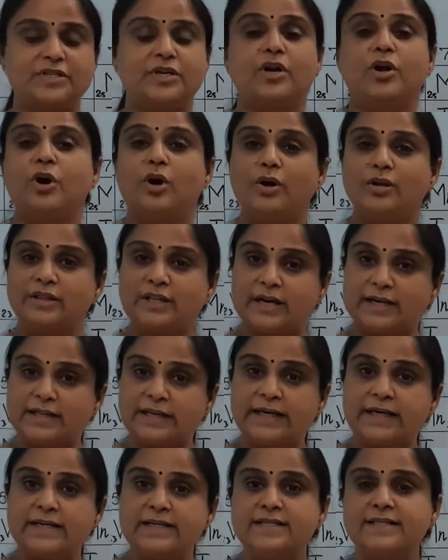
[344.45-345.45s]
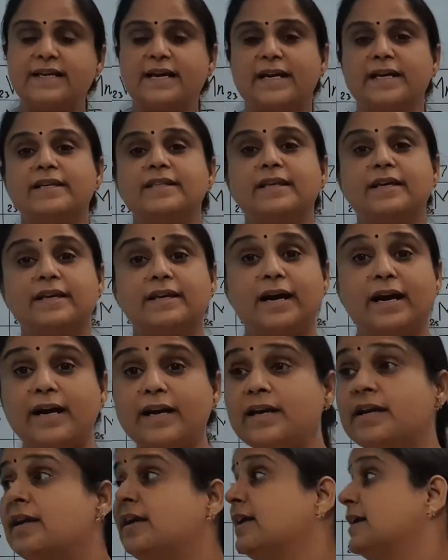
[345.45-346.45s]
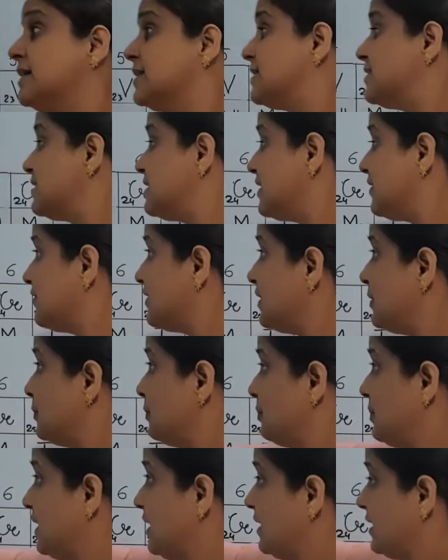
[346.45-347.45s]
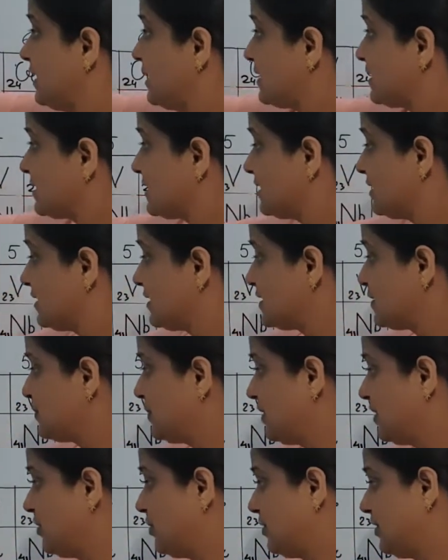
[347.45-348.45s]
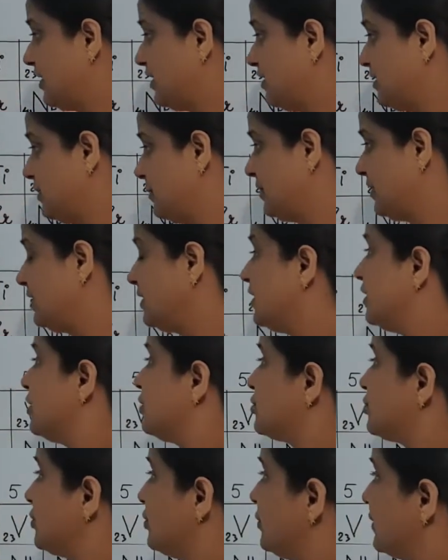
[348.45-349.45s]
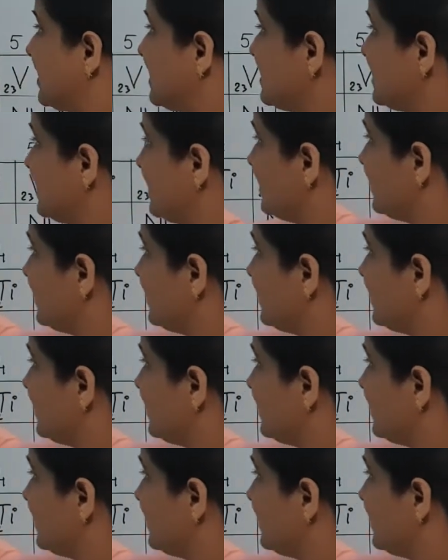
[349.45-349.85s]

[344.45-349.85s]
On the other hand side, there are 7 periods in this periodic table. So you can see